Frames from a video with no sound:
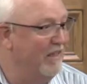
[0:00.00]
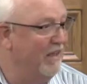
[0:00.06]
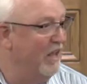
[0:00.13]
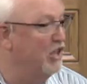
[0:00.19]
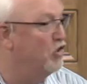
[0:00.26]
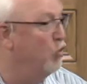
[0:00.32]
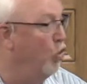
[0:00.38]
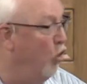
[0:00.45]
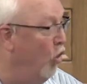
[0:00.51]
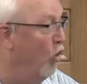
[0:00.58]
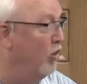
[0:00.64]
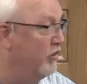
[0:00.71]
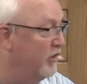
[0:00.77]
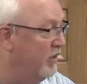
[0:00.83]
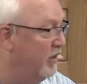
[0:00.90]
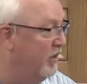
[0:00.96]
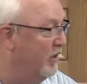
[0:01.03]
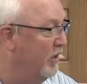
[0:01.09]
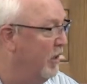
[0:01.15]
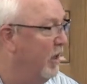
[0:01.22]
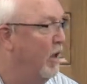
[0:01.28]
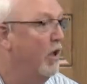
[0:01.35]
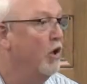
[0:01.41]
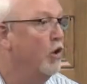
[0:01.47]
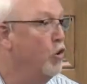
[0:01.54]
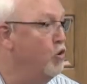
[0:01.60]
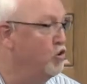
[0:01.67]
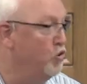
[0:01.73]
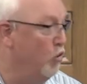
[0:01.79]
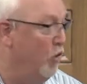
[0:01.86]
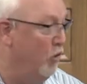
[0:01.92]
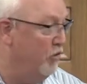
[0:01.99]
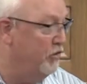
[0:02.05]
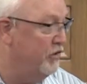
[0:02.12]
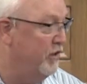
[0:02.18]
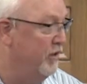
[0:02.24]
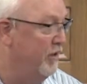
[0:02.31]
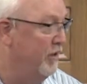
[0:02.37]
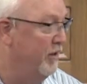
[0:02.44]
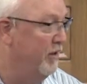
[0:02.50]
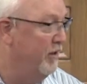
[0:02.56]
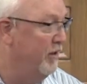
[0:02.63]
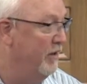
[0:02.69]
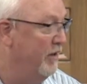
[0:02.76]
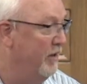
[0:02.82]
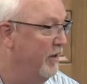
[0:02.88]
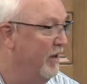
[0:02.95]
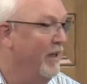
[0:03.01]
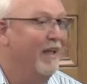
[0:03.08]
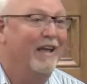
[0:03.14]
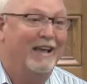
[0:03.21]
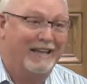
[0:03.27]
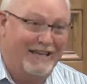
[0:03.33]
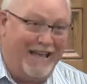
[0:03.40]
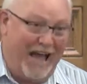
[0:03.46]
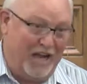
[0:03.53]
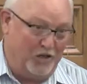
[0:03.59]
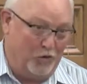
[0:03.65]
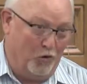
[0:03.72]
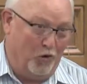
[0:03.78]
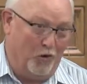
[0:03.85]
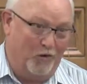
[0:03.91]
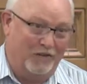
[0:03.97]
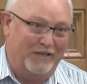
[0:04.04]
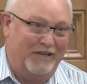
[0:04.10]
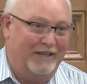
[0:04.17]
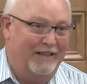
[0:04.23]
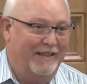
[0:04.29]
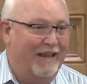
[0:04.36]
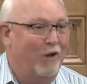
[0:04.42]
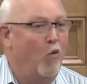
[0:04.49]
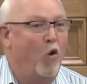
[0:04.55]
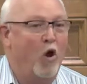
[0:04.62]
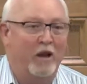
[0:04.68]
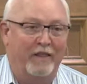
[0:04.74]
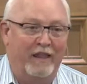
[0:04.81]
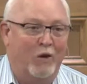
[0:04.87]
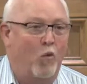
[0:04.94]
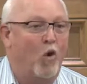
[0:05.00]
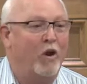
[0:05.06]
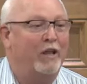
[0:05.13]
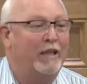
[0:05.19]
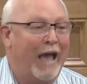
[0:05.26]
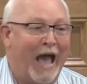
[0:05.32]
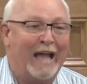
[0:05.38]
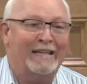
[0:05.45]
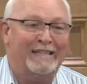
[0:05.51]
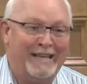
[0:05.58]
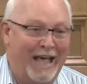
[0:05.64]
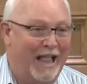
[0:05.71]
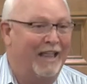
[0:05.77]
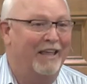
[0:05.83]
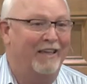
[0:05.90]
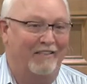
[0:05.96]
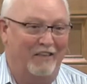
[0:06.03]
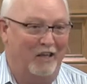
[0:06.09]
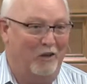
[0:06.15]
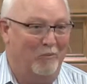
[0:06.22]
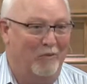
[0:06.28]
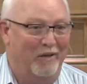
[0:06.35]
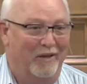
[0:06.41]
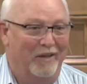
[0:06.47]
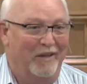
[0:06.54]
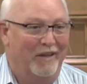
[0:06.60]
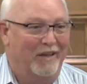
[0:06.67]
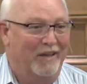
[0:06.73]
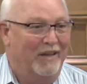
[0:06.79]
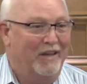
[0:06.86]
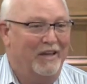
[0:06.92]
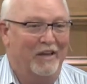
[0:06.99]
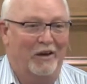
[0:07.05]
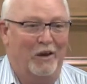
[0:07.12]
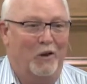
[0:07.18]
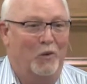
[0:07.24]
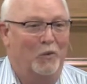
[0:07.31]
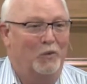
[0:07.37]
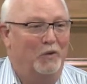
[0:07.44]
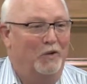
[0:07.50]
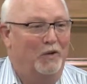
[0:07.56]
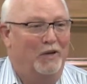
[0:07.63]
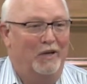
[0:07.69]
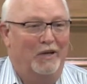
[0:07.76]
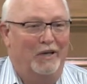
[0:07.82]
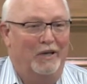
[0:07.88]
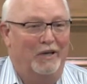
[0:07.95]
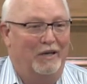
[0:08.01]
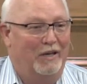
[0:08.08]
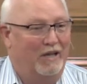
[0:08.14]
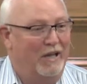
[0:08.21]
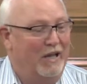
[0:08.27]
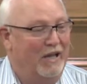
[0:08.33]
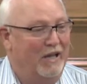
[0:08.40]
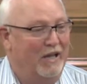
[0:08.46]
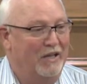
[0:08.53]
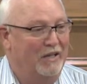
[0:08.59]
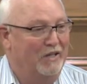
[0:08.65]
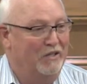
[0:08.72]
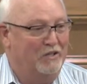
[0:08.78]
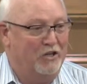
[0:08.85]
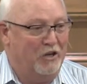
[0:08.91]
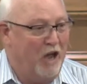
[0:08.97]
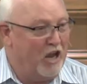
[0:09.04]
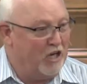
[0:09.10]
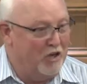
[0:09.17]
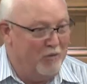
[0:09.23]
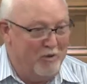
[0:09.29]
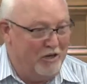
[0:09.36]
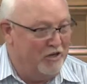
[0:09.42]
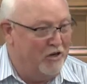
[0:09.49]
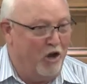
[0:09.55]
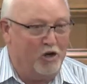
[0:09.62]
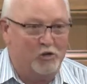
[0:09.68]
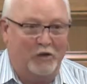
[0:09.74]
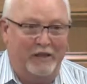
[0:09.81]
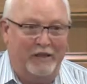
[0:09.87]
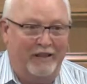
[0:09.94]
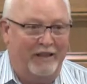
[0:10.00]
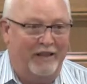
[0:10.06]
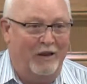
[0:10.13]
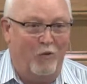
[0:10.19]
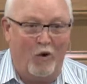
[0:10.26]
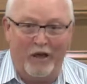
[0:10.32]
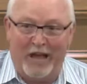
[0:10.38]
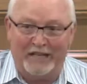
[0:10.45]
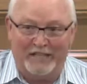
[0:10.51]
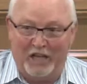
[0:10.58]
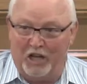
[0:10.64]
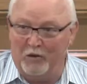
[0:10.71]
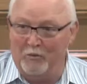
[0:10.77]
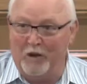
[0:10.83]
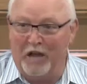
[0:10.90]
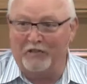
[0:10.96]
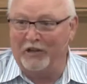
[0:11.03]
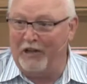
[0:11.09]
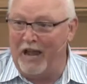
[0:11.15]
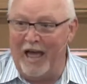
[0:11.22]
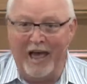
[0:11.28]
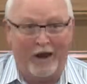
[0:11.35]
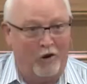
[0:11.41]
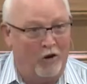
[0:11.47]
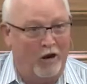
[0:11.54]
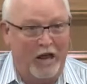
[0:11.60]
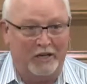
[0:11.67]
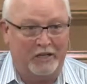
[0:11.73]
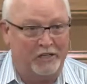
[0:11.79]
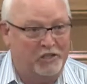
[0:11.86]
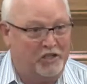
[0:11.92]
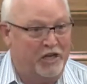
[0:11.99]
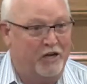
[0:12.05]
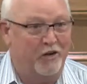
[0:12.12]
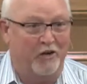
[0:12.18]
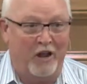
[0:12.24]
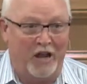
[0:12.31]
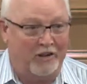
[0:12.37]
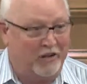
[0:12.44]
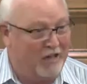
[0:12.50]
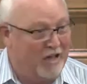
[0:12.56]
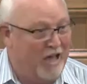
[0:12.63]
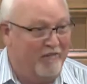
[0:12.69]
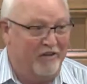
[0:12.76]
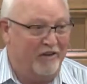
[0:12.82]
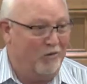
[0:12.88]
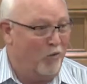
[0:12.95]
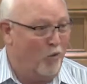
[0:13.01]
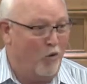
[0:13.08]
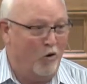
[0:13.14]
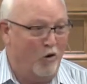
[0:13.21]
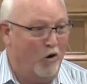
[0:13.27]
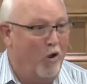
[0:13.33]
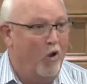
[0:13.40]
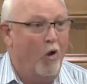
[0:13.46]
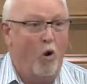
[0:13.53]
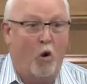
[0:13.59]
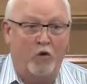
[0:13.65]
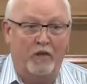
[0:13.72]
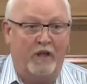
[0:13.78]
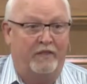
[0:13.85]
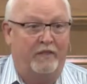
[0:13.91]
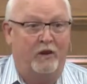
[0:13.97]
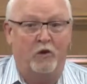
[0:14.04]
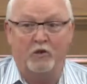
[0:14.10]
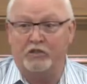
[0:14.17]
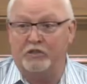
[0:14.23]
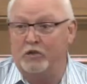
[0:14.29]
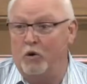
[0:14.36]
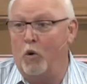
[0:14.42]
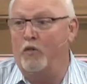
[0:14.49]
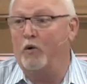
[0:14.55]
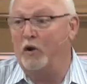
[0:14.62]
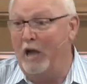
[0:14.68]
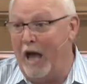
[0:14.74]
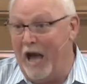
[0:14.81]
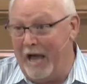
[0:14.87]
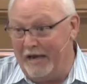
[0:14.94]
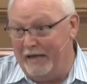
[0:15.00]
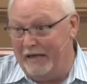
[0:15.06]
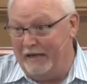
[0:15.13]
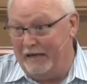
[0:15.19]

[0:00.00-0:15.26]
It's rules. Whose rules? God's rules. They didn't want, they didn't want God telling them, you know, uh, to not commit adultery. They didn't want God telling them not to lie or not to cheat or not to covet or, or that there is no other God